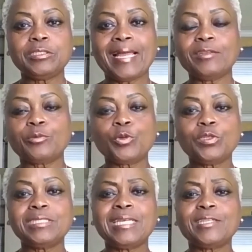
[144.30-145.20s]
down the
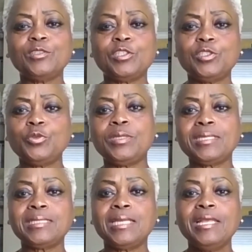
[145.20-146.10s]
road and telling you to do
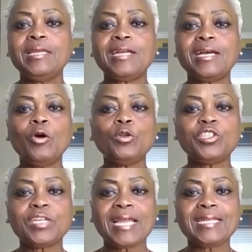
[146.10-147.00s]
this. They're not
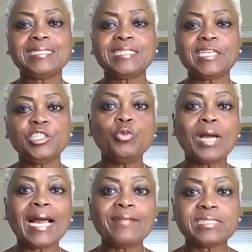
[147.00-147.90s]
holding your hand and saying you
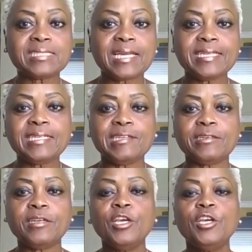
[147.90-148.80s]
have to sign
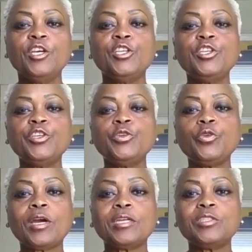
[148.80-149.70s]
here.
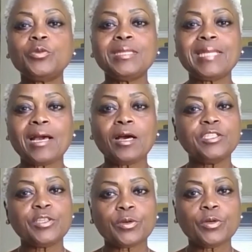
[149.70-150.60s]
You are doing that
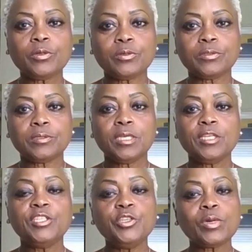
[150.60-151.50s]
on your own.
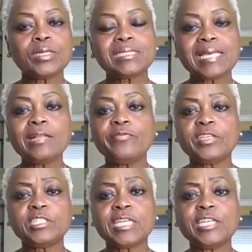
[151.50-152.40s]
You are
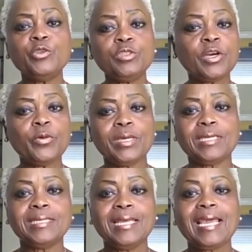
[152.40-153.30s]
selfish and you know
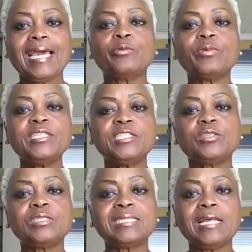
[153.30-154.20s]
it. And the reason
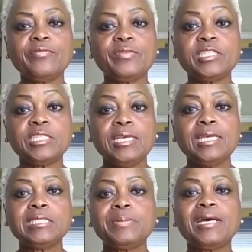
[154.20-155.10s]
you're selfish
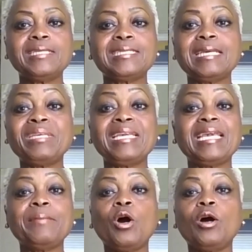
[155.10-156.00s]
is because it
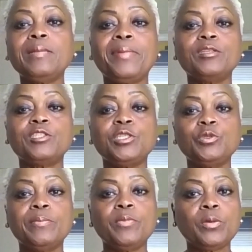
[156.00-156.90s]
became all about
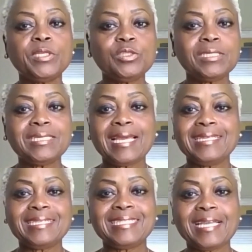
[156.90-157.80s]
you the moment you didn't
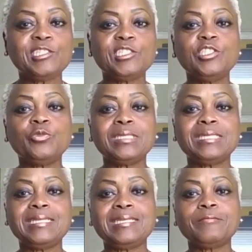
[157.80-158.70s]
get the attention you were
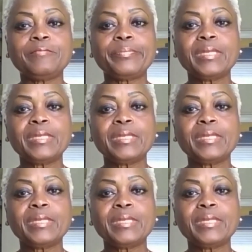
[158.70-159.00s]
needing,